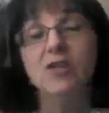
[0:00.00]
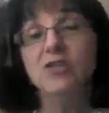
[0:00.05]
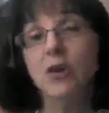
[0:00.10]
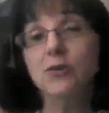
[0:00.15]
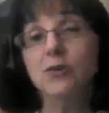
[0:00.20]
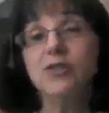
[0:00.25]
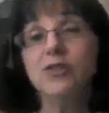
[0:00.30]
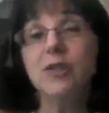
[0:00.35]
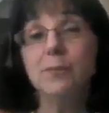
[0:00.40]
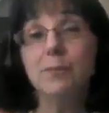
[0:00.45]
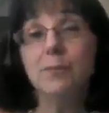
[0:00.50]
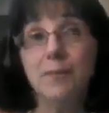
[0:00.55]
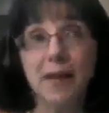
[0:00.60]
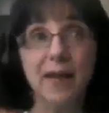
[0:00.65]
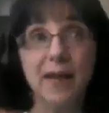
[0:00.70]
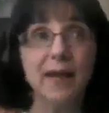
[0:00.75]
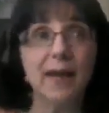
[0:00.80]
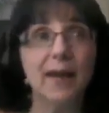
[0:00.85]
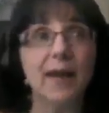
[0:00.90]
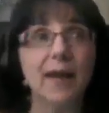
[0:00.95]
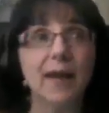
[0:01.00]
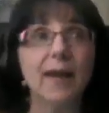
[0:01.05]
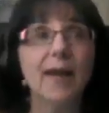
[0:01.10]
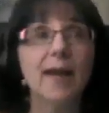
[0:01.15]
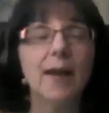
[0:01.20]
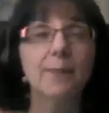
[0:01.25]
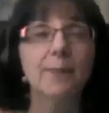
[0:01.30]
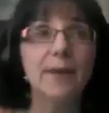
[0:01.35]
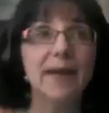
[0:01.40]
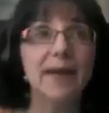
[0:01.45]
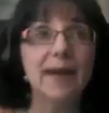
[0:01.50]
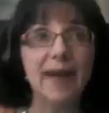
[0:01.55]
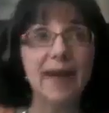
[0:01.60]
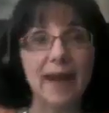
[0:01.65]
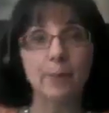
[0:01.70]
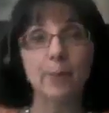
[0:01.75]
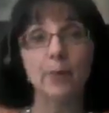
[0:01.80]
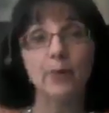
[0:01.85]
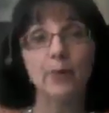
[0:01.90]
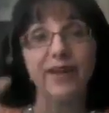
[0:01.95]
So to me, being
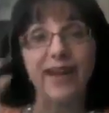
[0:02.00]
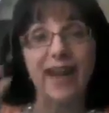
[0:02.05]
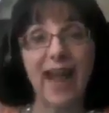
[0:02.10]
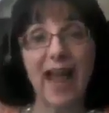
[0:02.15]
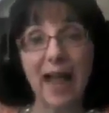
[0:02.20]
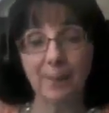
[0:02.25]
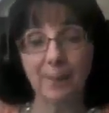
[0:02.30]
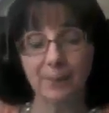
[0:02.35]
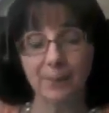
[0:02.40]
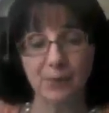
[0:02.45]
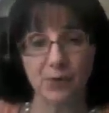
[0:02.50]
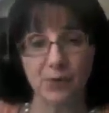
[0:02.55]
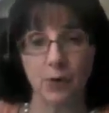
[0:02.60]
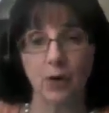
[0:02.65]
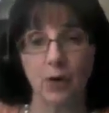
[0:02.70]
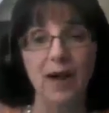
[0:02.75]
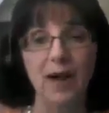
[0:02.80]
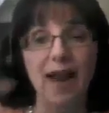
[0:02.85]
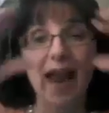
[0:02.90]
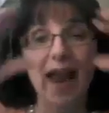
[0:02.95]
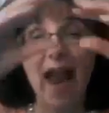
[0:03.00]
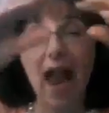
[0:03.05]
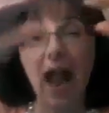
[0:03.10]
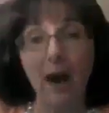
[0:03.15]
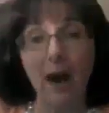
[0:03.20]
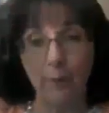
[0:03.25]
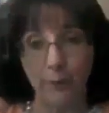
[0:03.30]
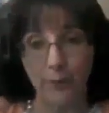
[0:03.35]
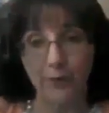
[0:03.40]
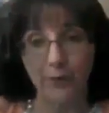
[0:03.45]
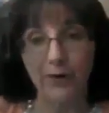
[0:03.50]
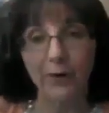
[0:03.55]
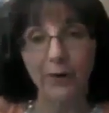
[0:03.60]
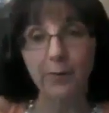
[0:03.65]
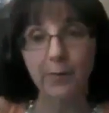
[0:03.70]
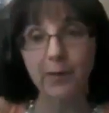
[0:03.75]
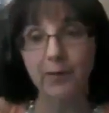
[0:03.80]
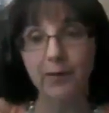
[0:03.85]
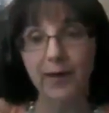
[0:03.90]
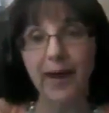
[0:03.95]
able to capture how they're
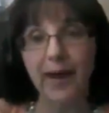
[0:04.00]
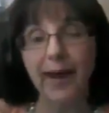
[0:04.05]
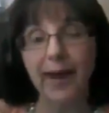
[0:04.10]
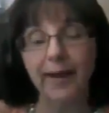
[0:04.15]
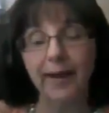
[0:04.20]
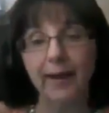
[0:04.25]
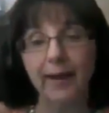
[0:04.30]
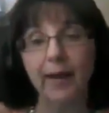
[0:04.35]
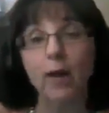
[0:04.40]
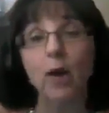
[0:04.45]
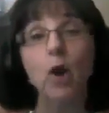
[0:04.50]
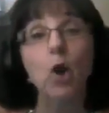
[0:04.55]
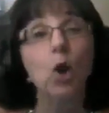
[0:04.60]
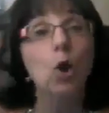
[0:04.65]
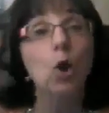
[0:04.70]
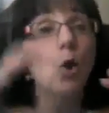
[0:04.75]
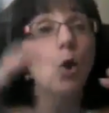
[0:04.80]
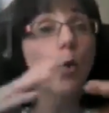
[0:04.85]
communicating,